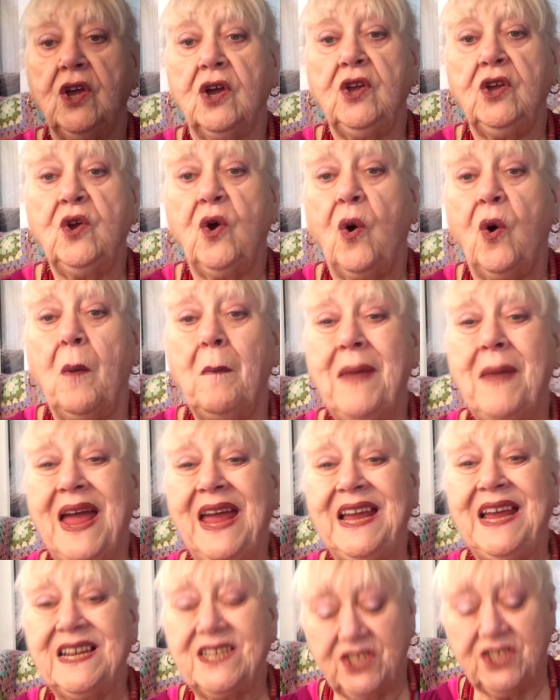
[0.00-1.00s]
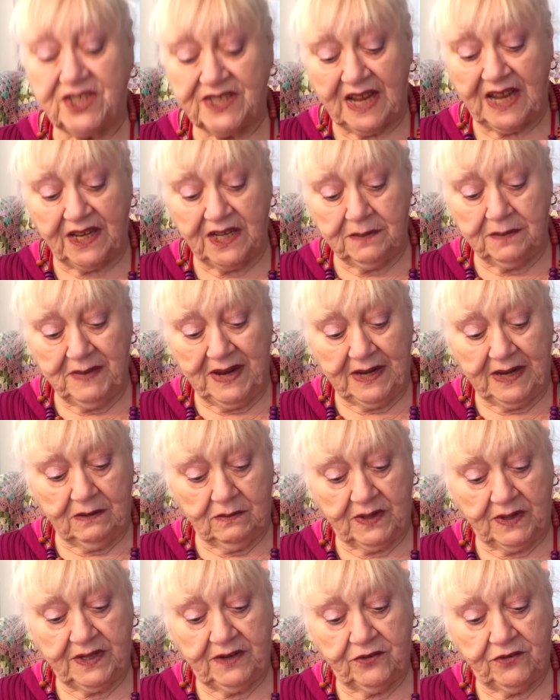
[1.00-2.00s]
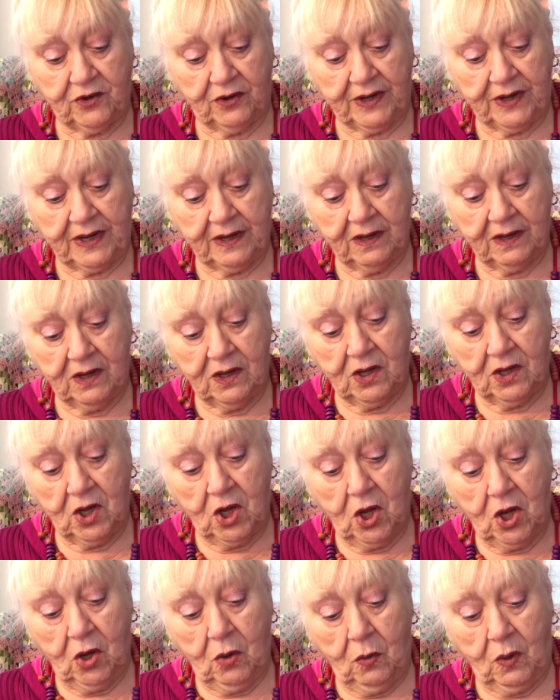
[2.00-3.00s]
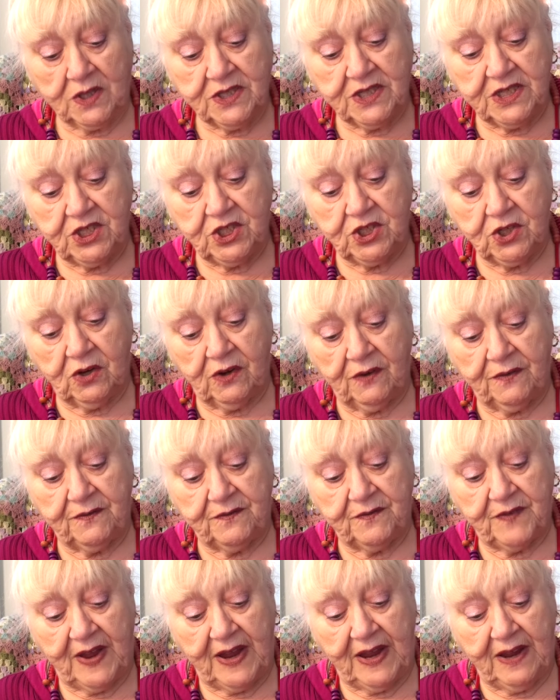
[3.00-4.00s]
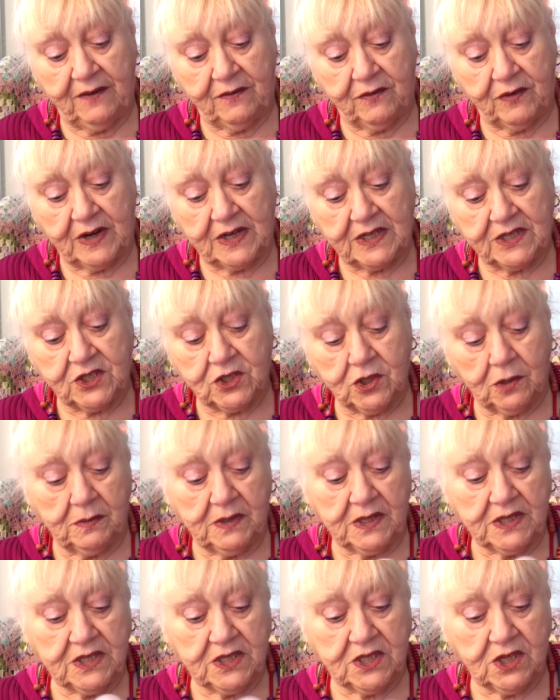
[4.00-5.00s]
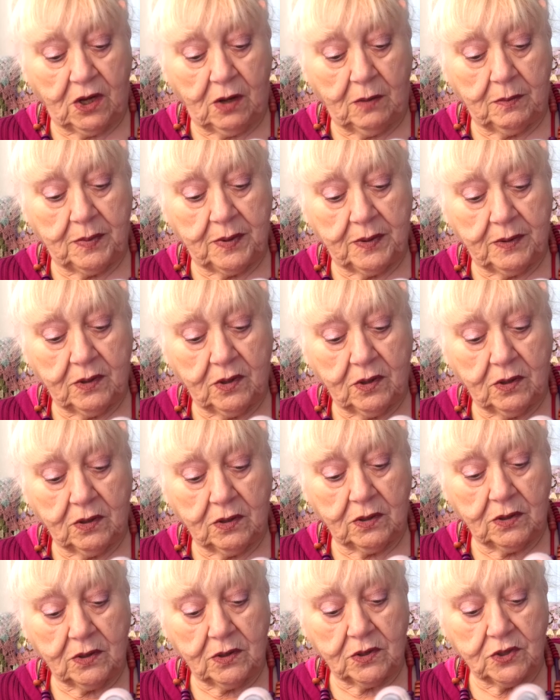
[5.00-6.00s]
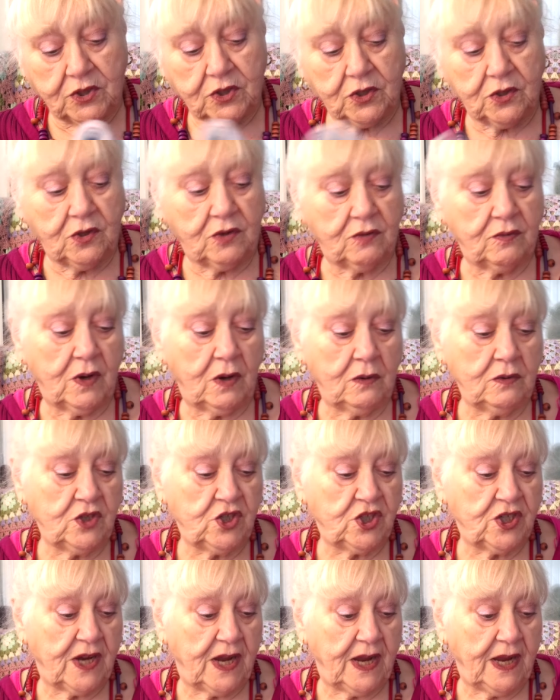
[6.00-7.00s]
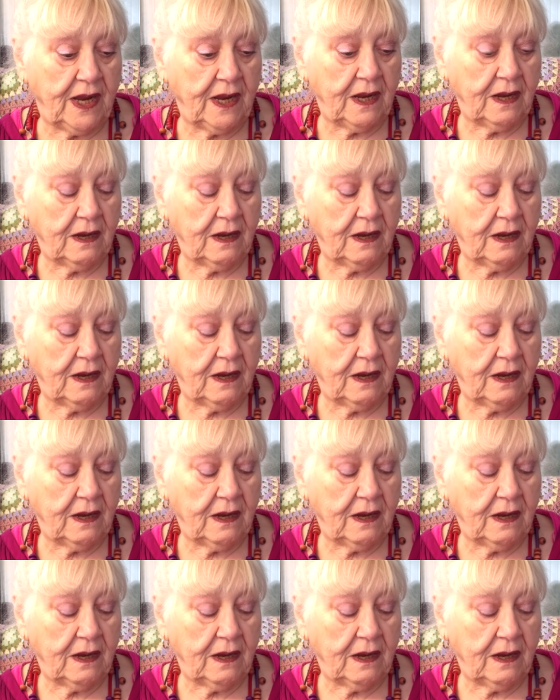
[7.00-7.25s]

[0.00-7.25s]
your makes, send them in when you've done it. What is your favourite summer top to crochet?